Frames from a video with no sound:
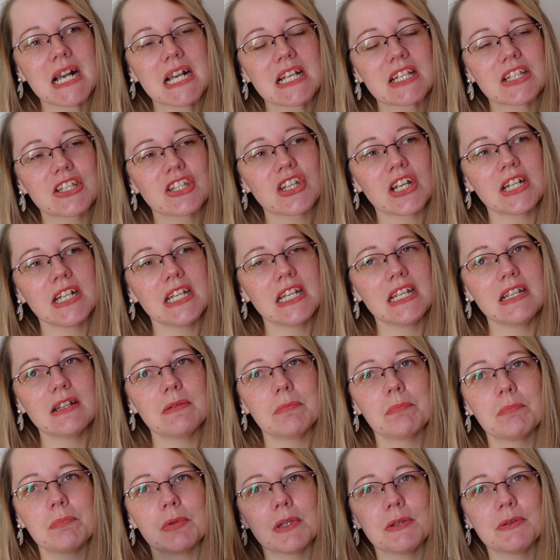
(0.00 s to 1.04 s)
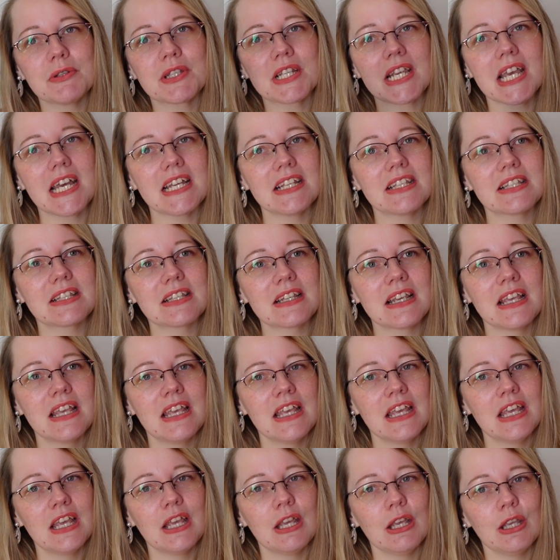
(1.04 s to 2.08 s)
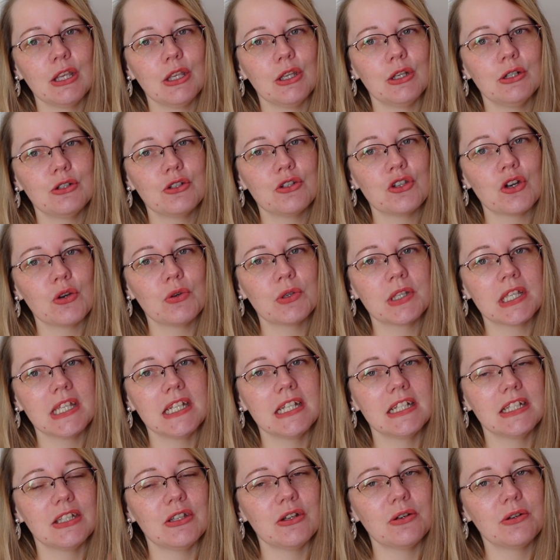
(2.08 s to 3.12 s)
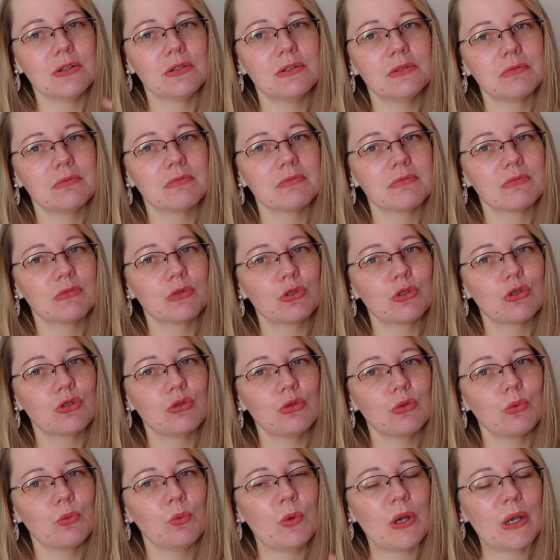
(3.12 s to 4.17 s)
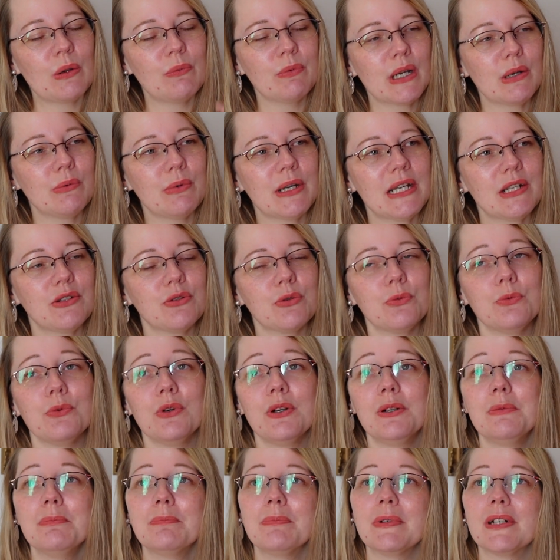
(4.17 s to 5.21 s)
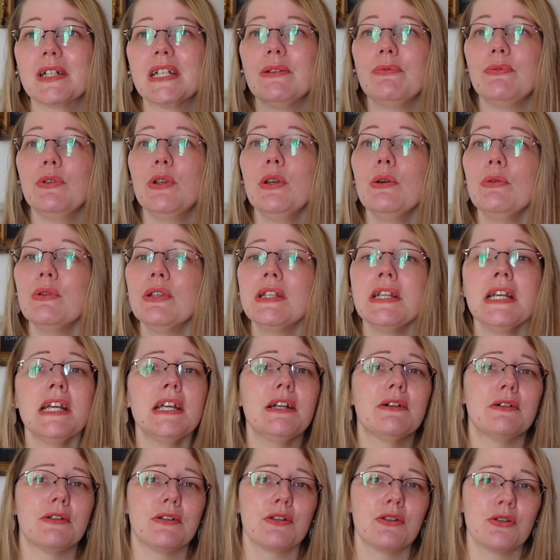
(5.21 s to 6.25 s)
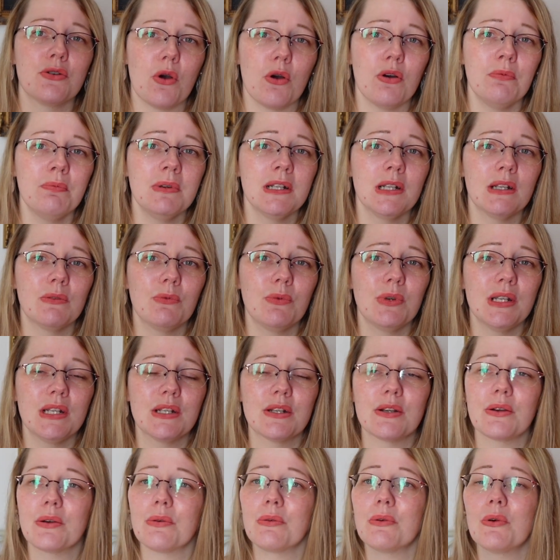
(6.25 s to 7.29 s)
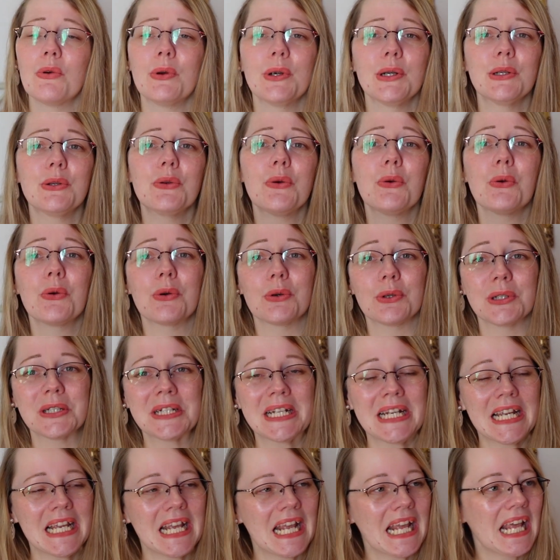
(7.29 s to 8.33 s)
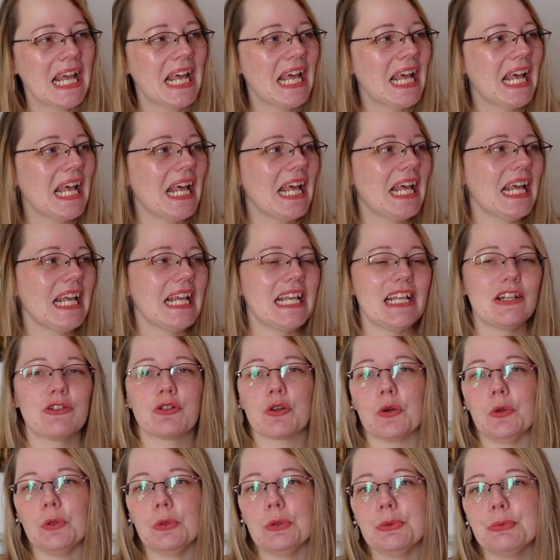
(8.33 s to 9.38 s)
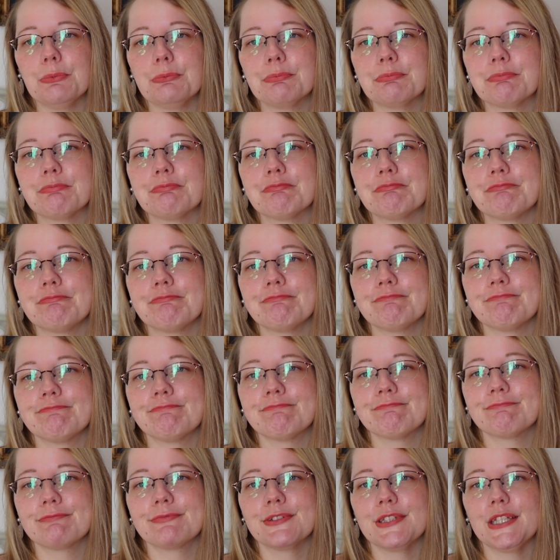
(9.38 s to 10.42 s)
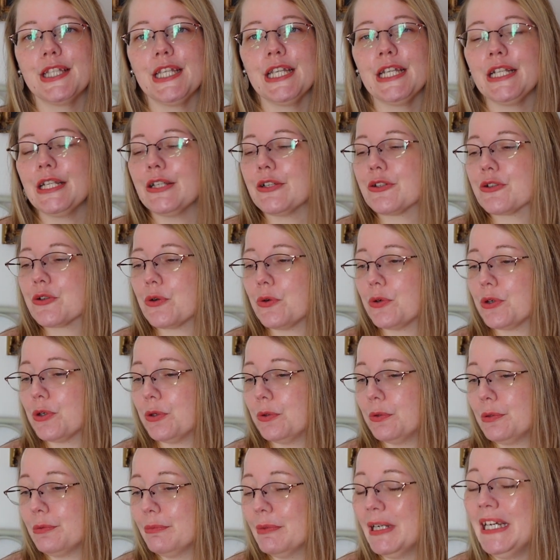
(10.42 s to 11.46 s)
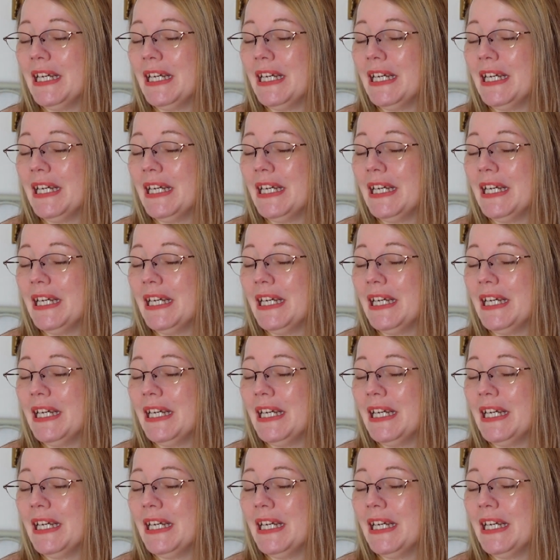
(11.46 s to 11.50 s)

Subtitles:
sunny, blue skies, you're choking, you're way, way, way too warm, but if you dare to open a window or a door, it's cold. It is so cold.